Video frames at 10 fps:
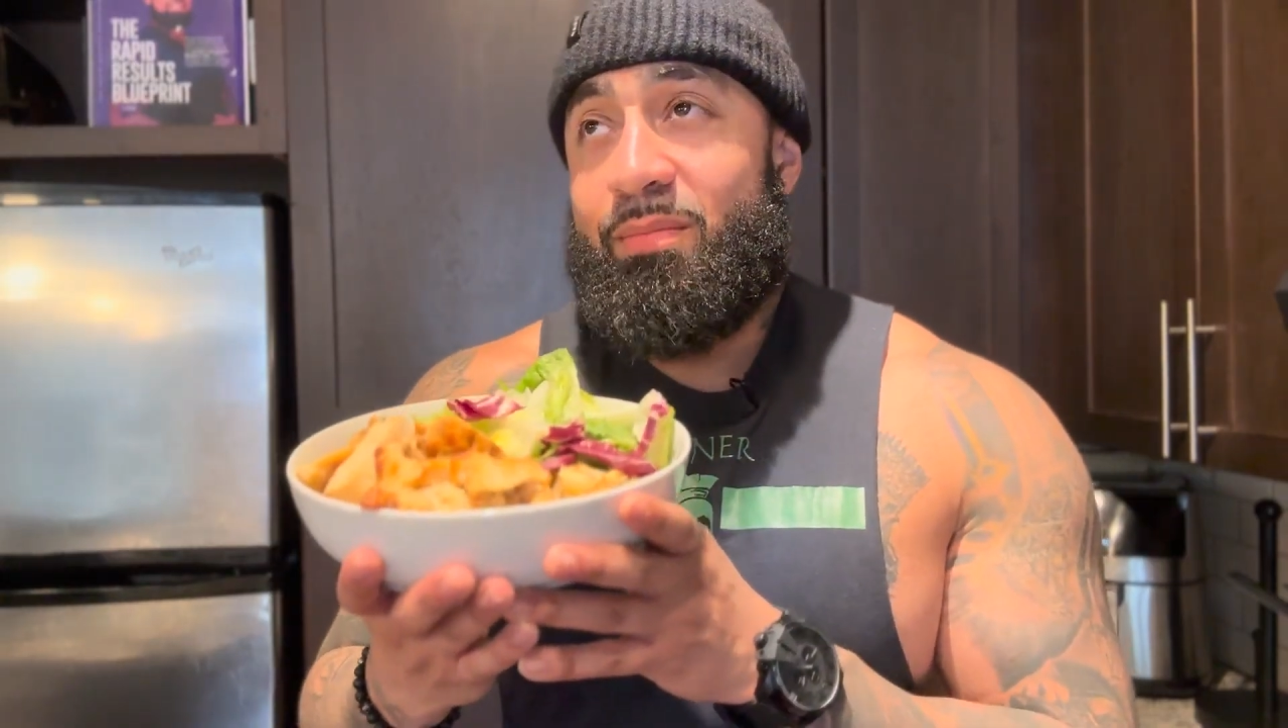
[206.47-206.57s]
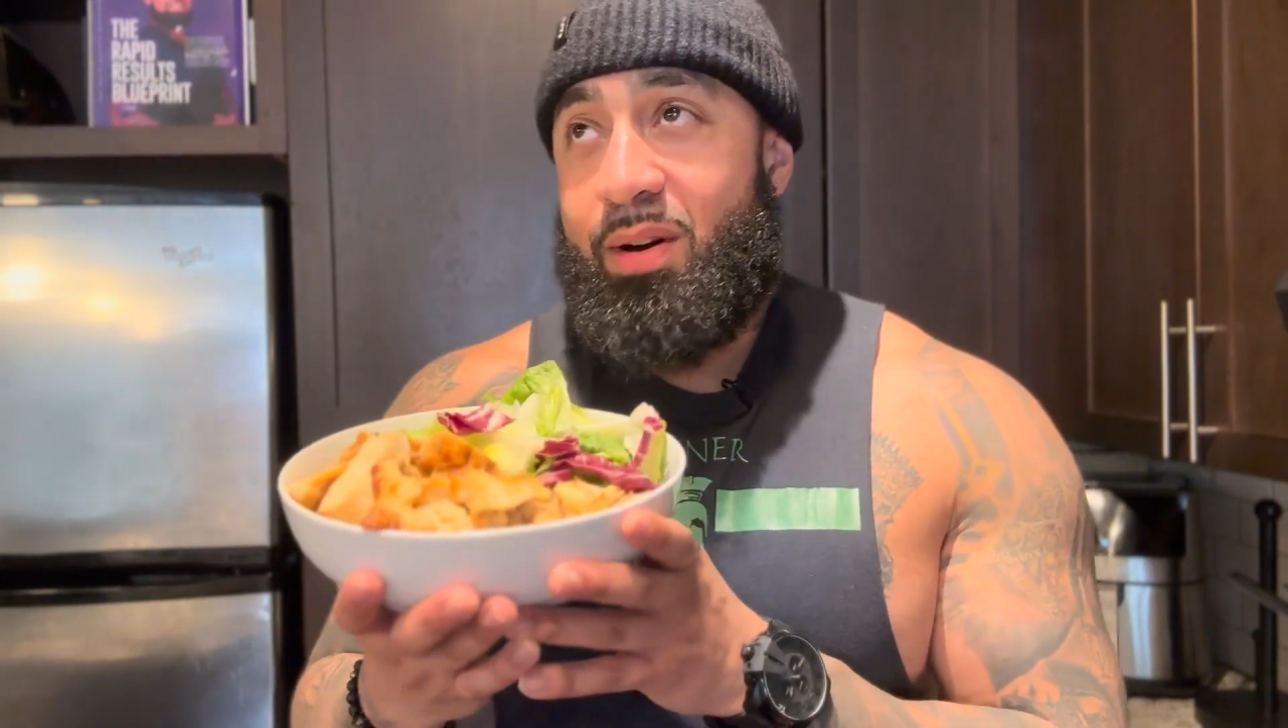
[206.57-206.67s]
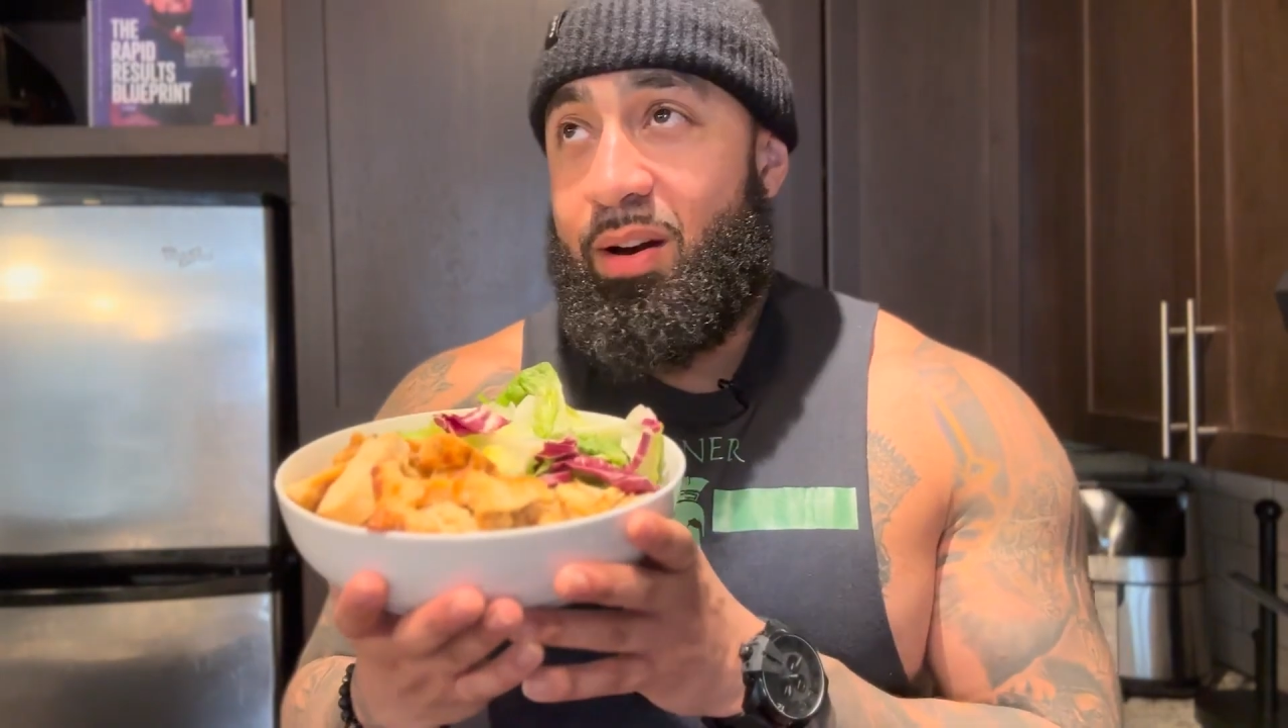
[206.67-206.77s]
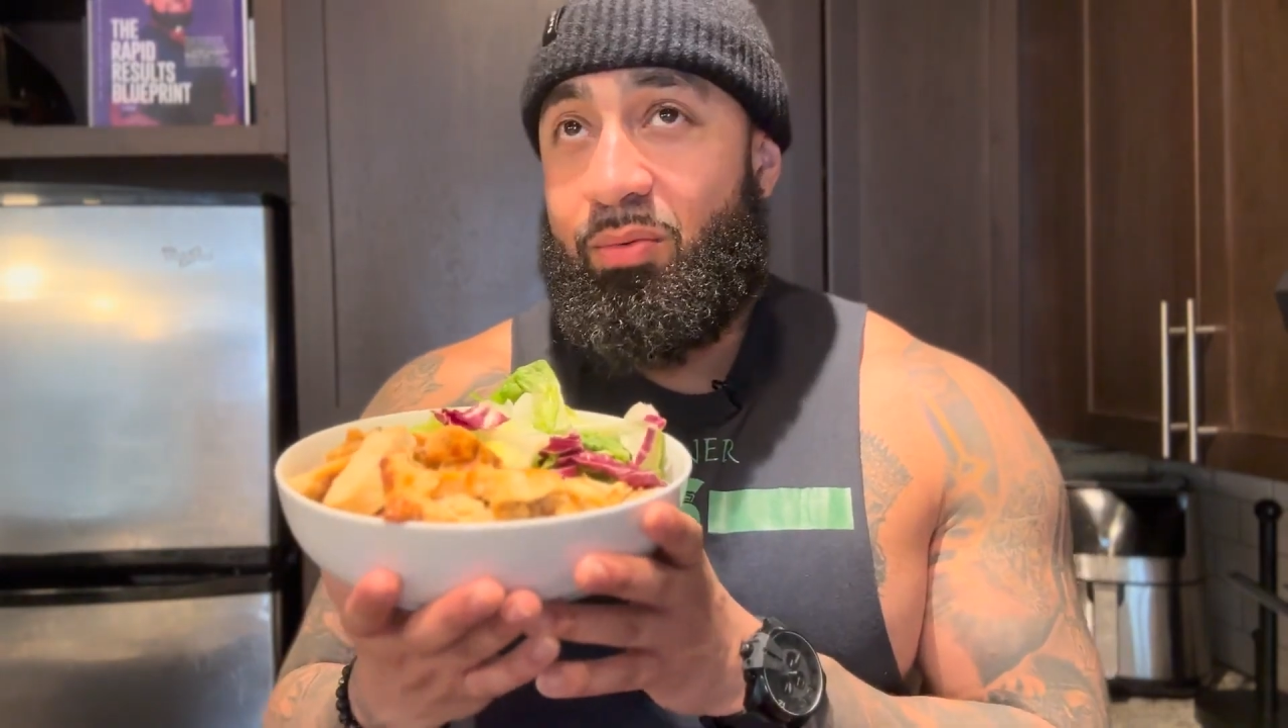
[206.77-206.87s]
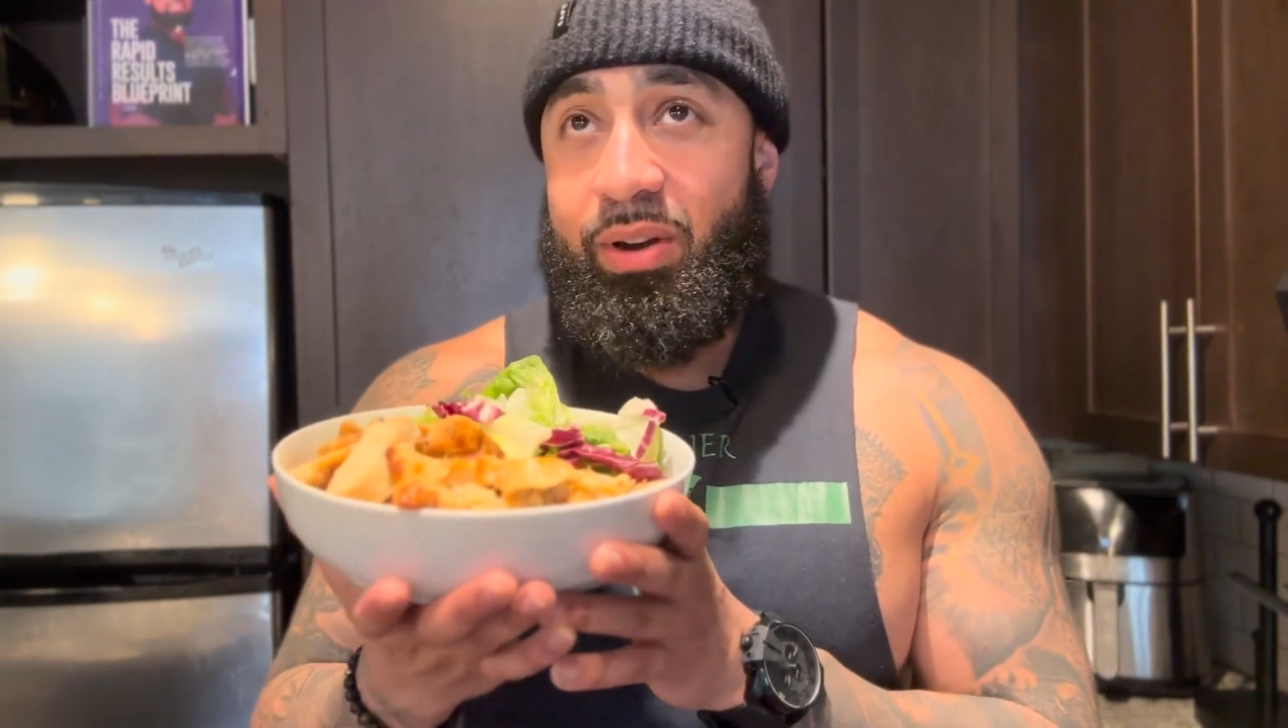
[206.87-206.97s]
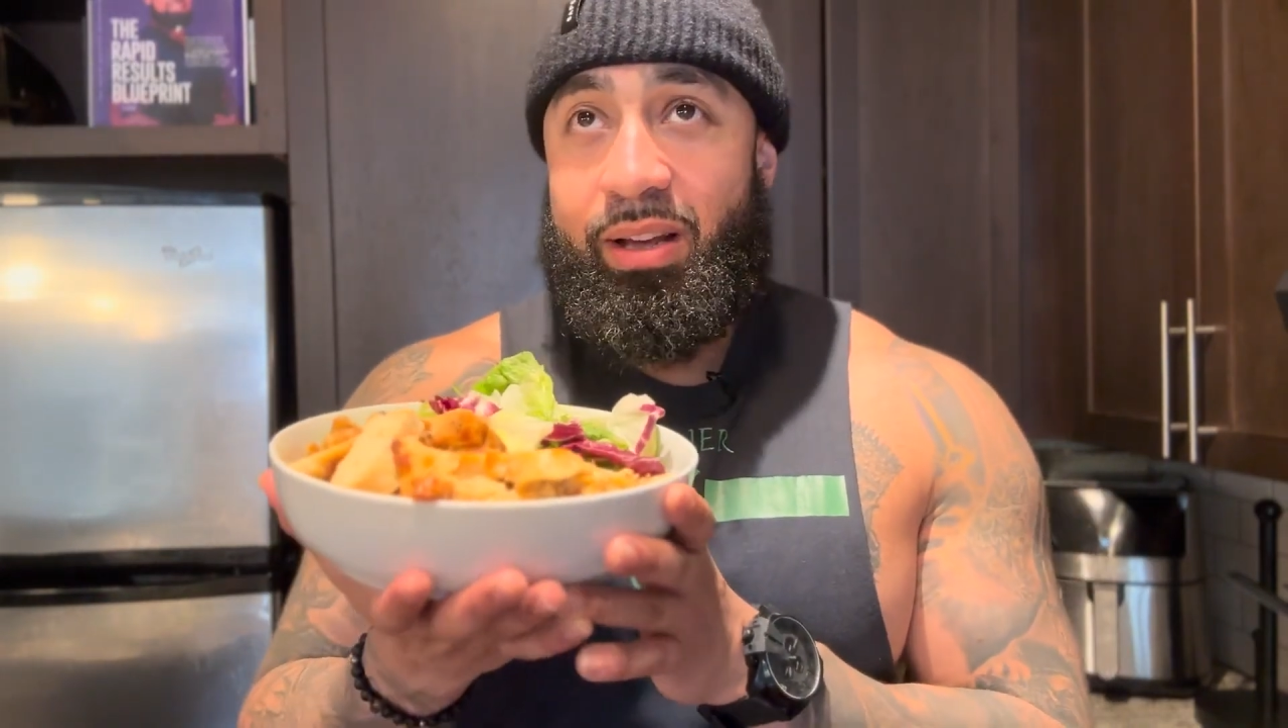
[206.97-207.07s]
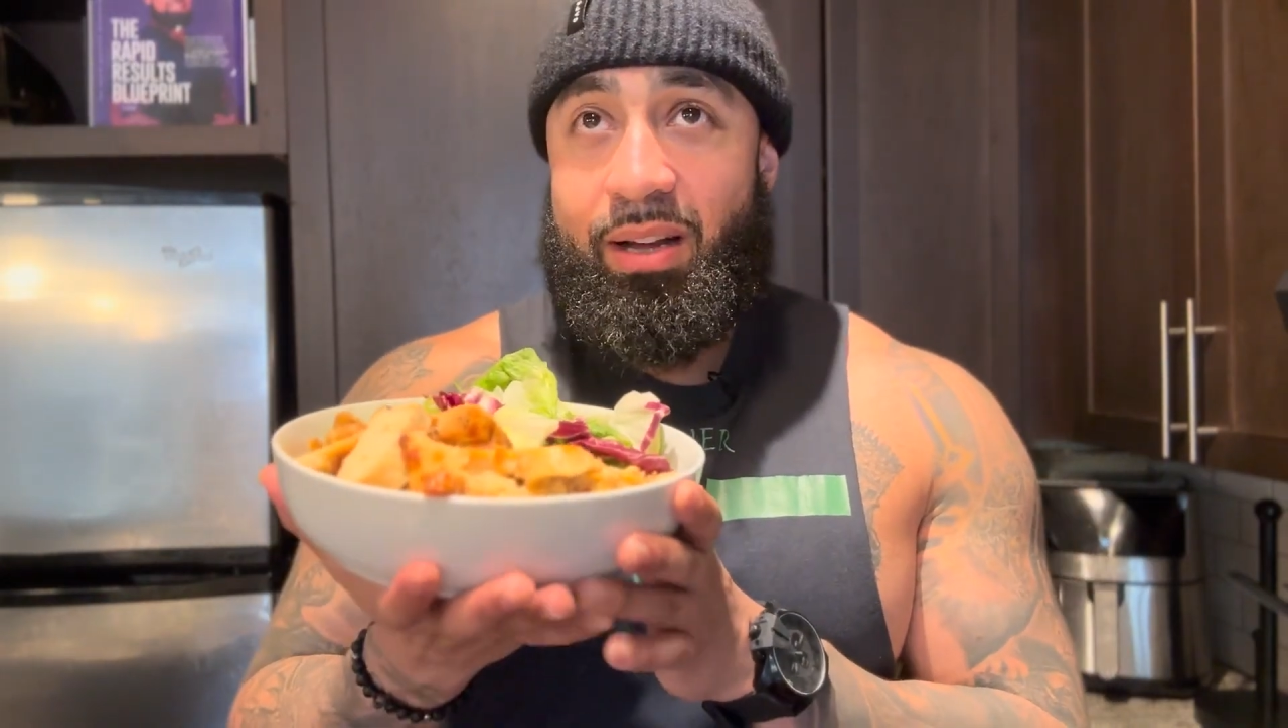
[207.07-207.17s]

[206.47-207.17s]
mark when it